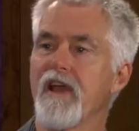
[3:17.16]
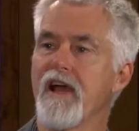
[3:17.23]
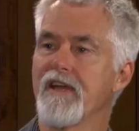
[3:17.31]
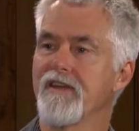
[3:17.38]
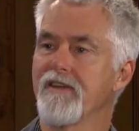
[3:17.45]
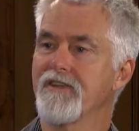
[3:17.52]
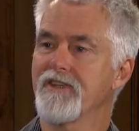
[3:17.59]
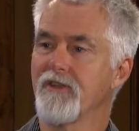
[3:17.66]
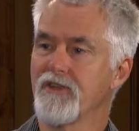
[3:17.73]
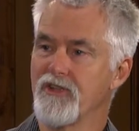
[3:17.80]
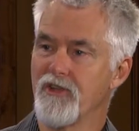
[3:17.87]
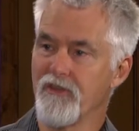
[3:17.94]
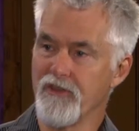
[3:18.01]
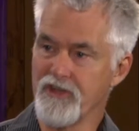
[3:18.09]
so the, so,
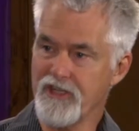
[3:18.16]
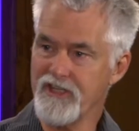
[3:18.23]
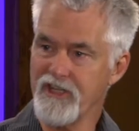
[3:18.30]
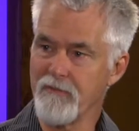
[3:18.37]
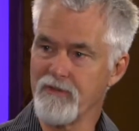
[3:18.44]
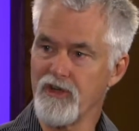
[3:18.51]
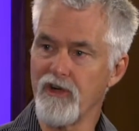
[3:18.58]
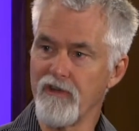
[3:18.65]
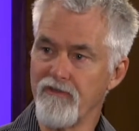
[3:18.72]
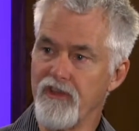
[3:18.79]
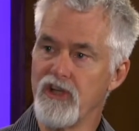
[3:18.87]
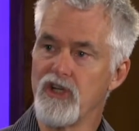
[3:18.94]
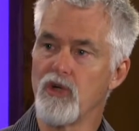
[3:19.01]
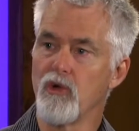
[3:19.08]
so there's some sort of
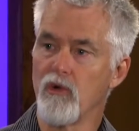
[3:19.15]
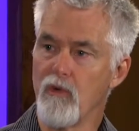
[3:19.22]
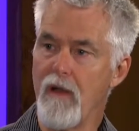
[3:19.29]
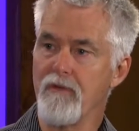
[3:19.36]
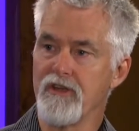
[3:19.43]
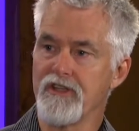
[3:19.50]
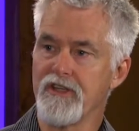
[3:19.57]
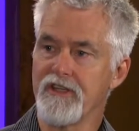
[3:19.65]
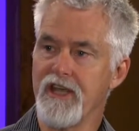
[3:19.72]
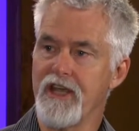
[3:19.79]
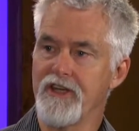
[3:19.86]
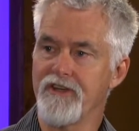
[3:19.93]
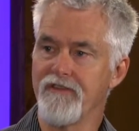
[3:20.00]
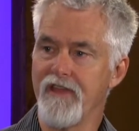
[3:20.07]
visual
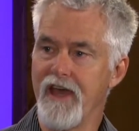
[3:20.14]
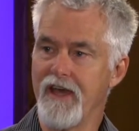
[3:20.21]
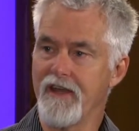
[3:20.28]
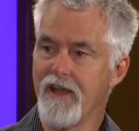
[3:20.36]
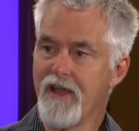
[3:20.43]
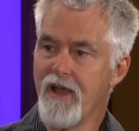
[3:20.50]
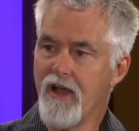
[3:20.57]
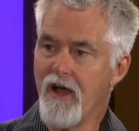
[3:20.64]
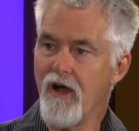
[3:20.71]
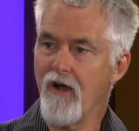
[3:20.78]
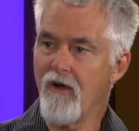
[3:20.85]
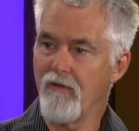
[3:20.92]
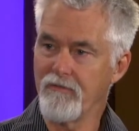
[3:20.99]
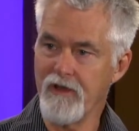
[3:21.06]
representation that,
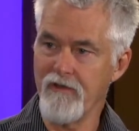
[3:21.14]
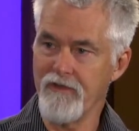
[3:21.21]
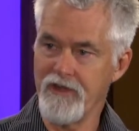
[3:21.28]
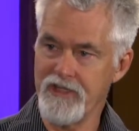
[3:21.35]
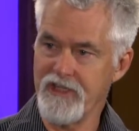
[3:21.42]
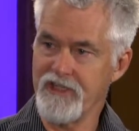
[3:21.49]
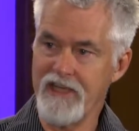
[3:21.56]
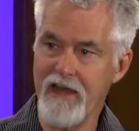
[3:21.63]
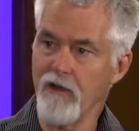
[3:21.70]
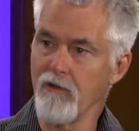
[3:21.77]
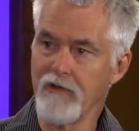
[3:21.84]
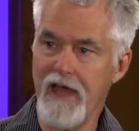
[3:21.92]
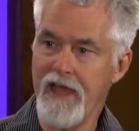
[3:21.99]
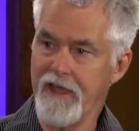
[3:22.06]
oh, you know, there's this yellow
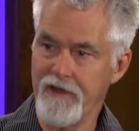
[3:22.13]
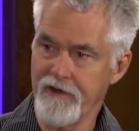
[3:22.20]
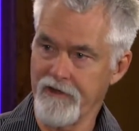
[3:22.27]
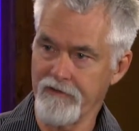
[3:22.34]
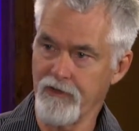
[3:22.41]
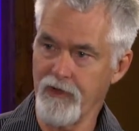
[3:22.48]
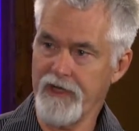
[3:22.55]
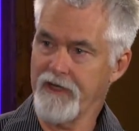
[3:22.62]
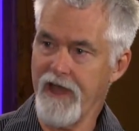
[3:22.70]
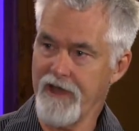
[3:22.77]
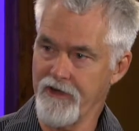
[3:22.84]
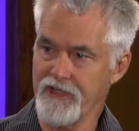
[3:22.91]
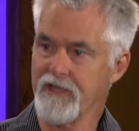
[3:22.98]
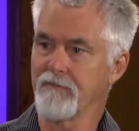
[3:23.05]
light or green
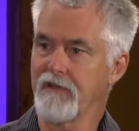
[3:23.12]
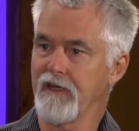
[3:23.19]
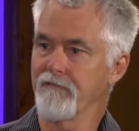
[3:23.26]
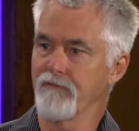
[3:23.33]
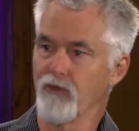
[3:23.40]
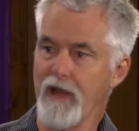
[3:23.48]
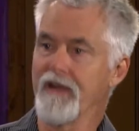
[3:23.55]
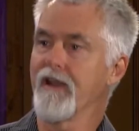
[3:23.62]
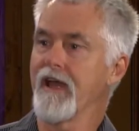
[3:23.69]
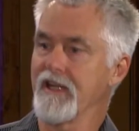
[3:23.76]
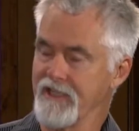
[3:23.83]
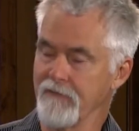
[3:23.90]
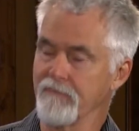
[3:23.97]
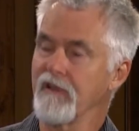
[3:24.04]
light or something, red
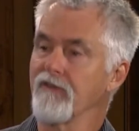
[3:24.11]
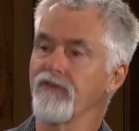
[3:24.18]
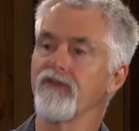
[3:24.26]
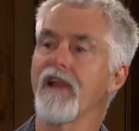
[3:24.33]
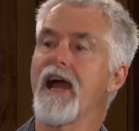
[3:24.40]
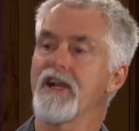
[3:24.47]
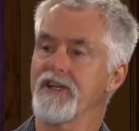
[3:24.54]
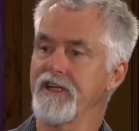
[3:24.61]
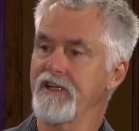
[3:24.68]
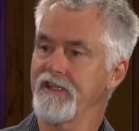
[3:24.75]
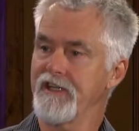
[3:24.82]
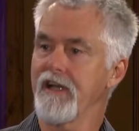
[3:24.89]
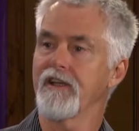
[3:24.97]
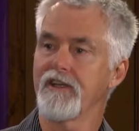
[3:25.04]
light, something flashing,
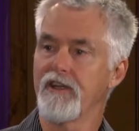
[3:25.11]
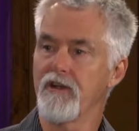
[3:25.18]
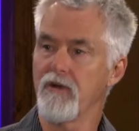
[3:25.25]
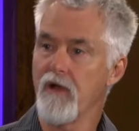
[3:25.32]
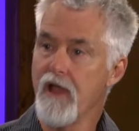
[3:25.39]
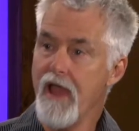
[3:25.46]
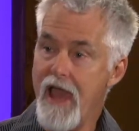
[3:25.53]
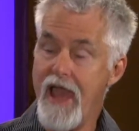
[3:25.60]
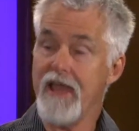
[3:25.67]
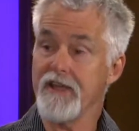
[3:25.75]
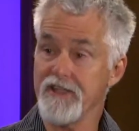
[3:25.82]
telling you, hey,